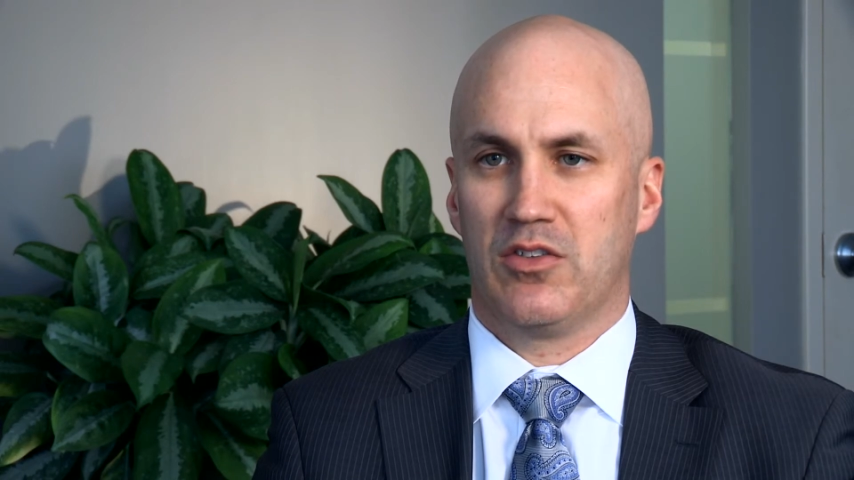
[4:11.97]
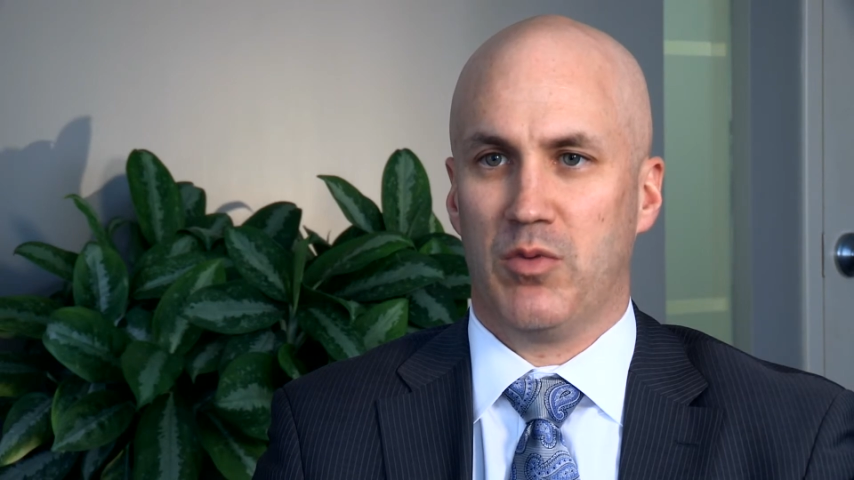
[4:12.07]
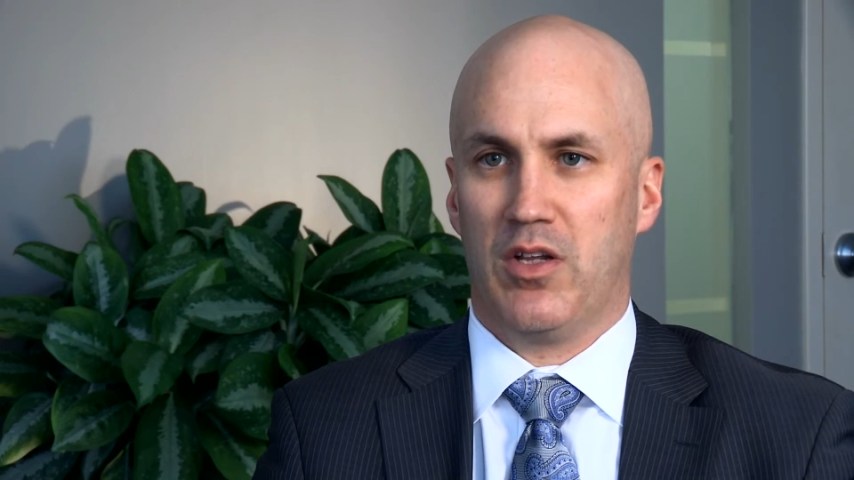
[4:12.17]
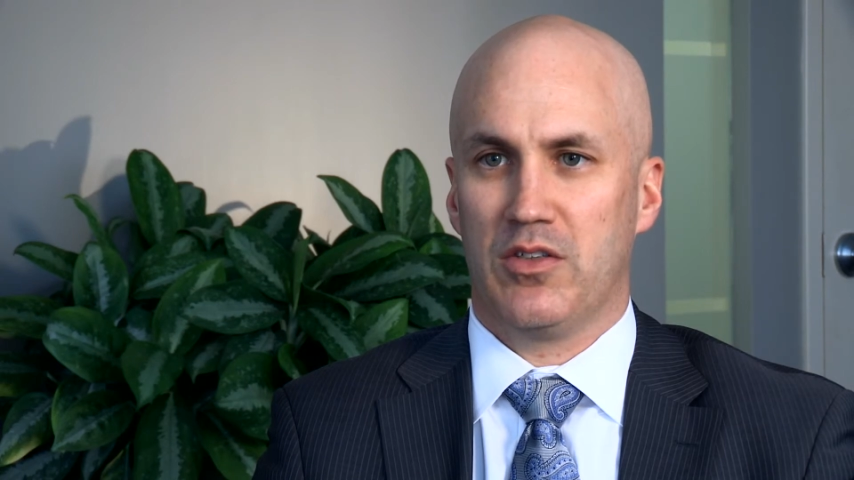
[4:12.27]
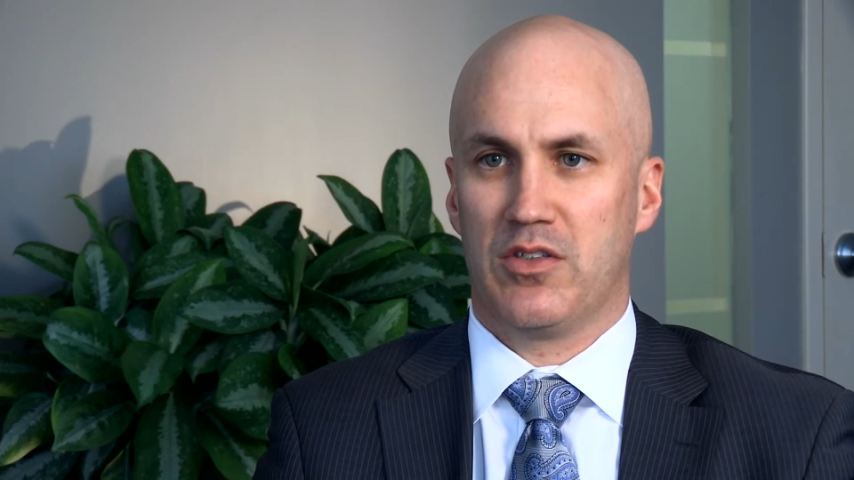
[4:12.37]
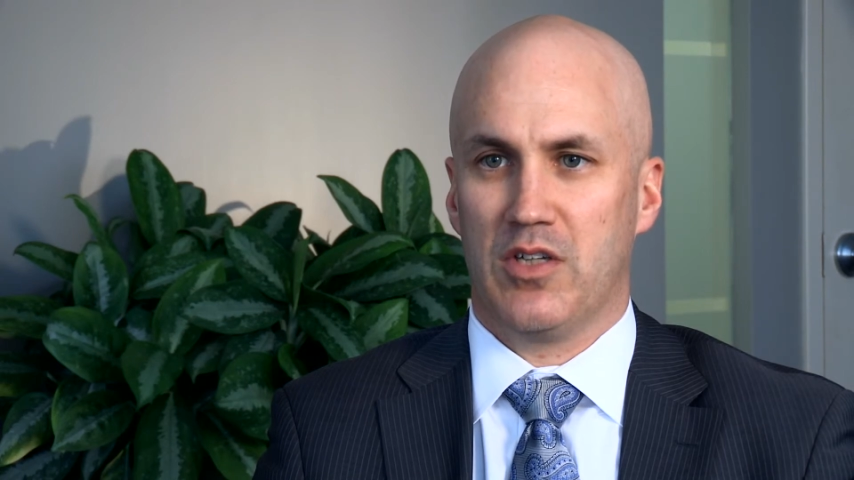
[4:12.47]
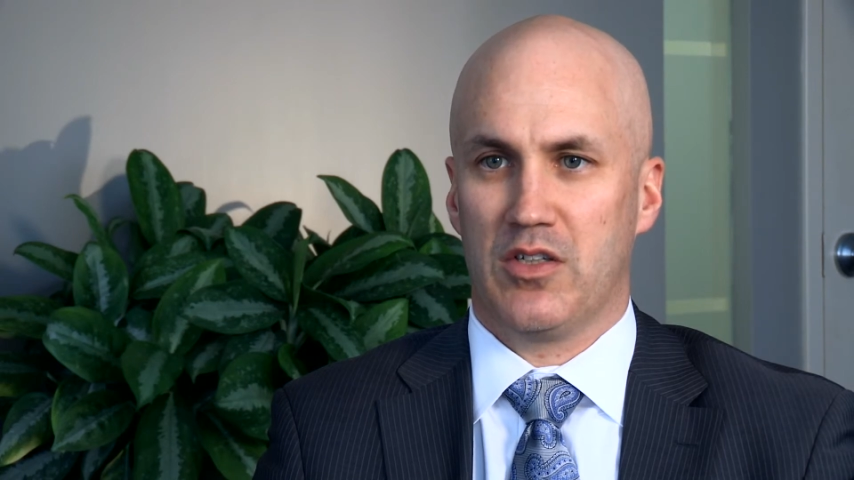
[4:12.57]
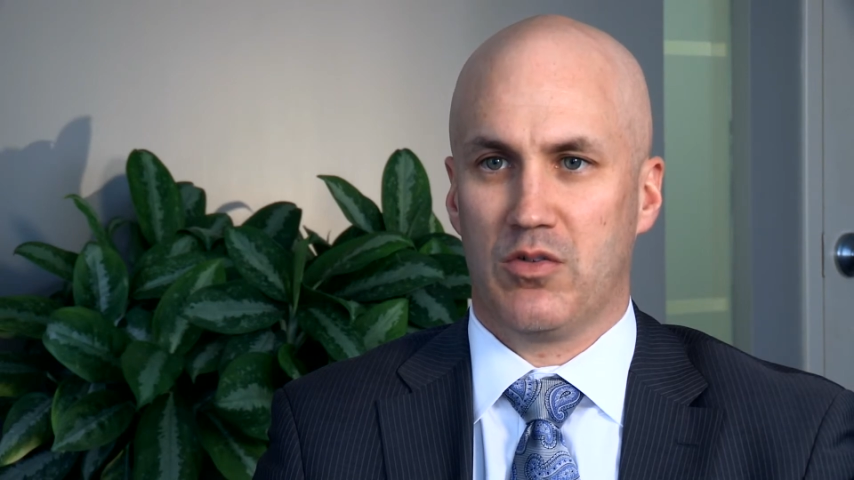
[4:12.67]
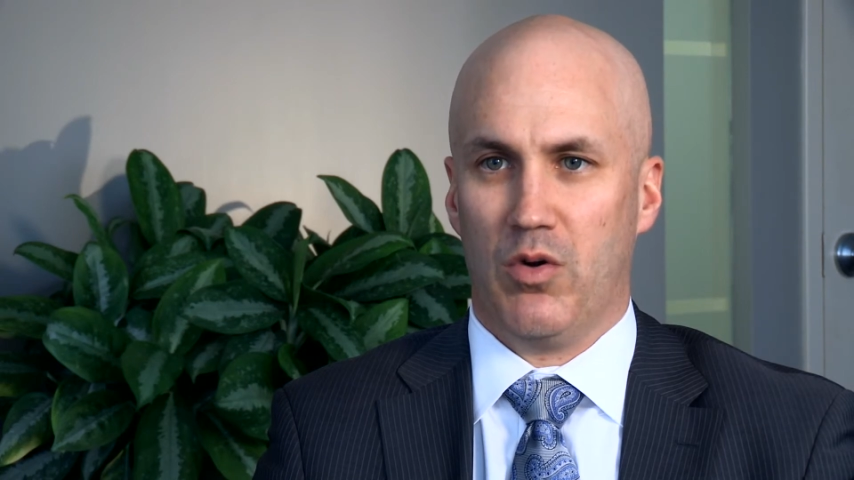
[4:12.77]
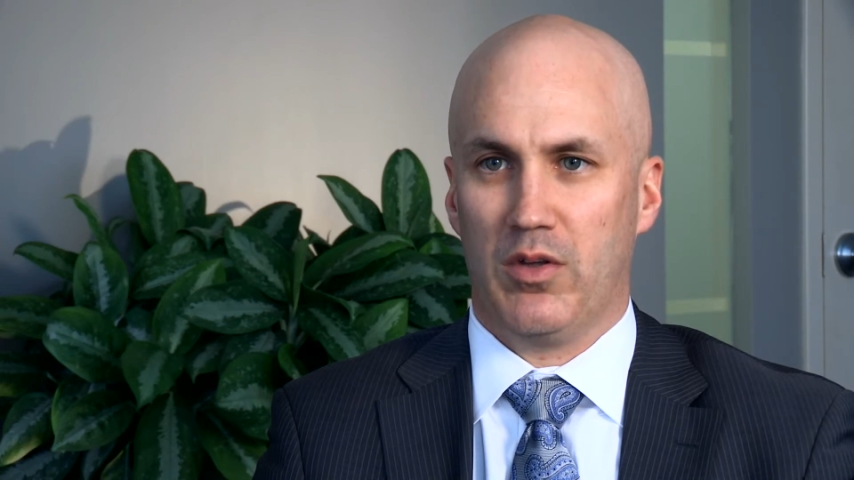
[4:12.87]
as well
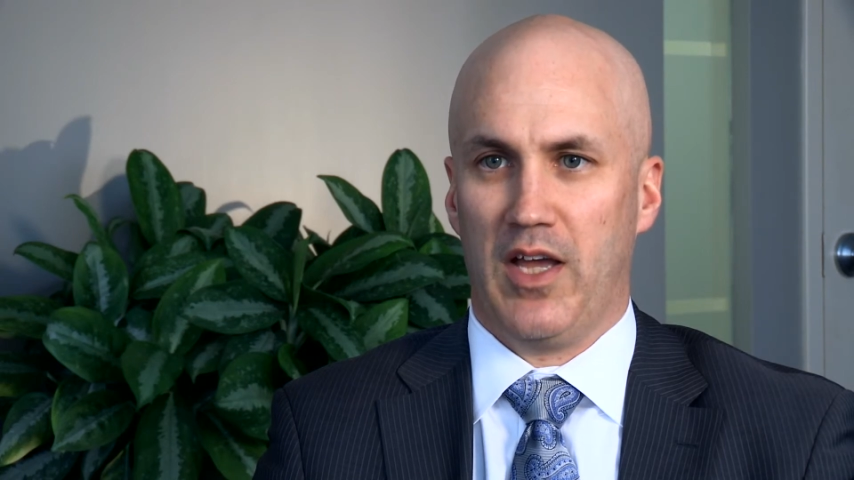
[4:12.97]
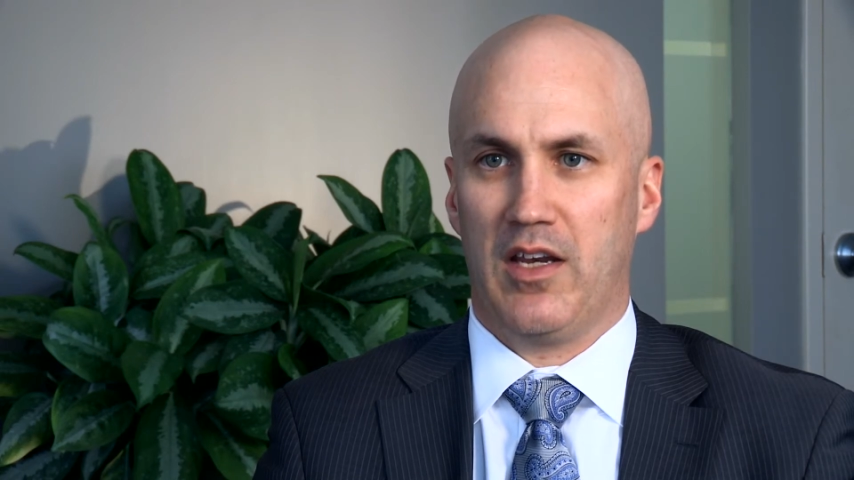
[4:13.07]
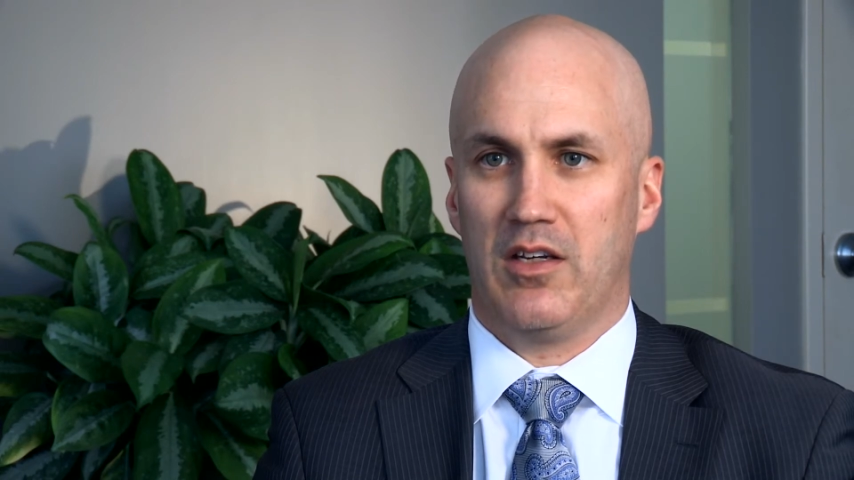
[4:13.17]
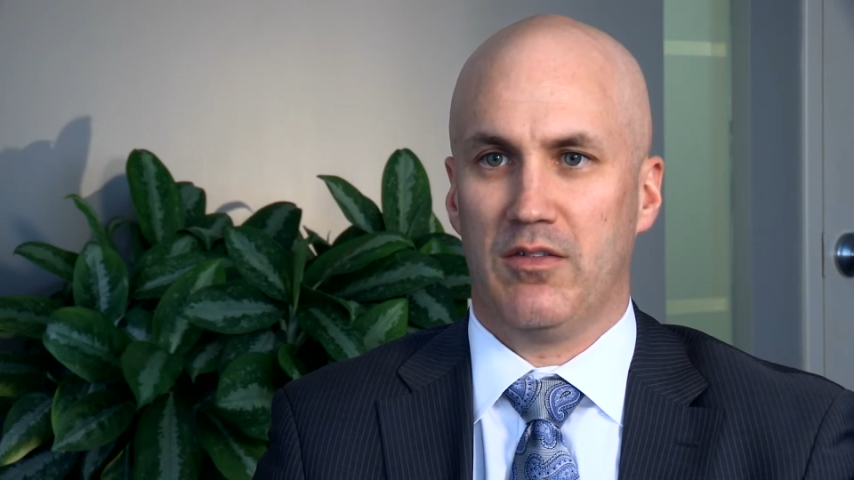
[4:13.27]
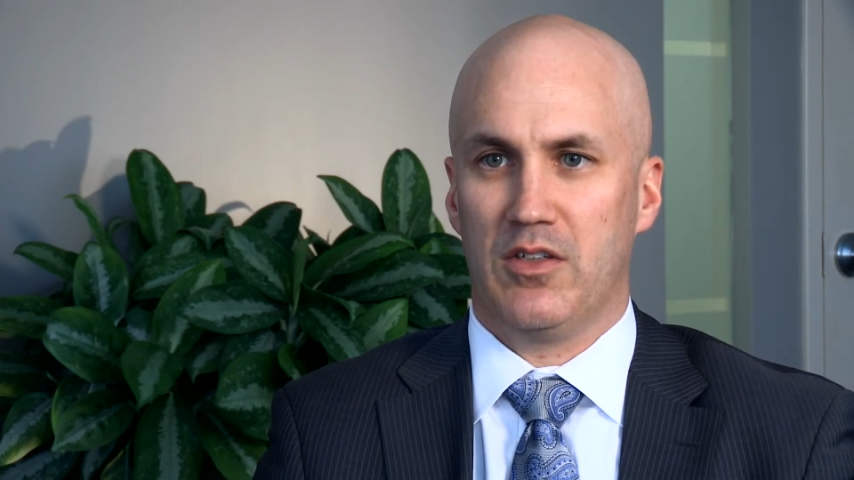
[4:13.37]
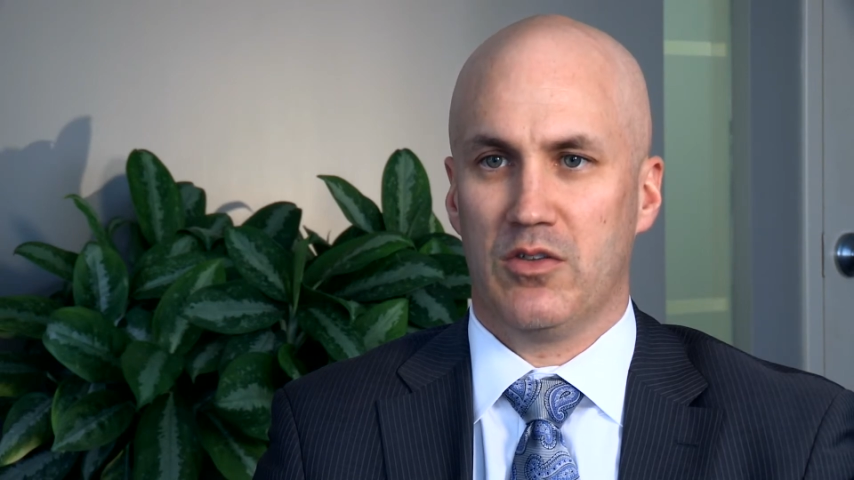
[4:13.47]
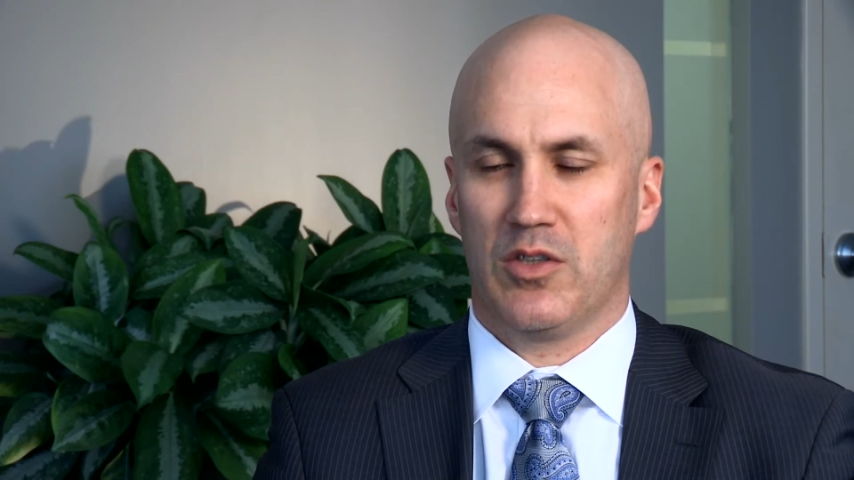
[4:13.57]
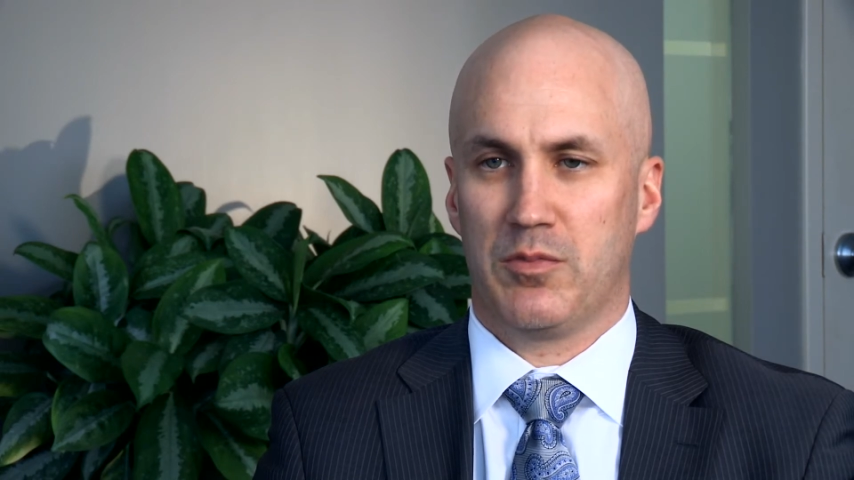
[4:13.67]
as growing that individual's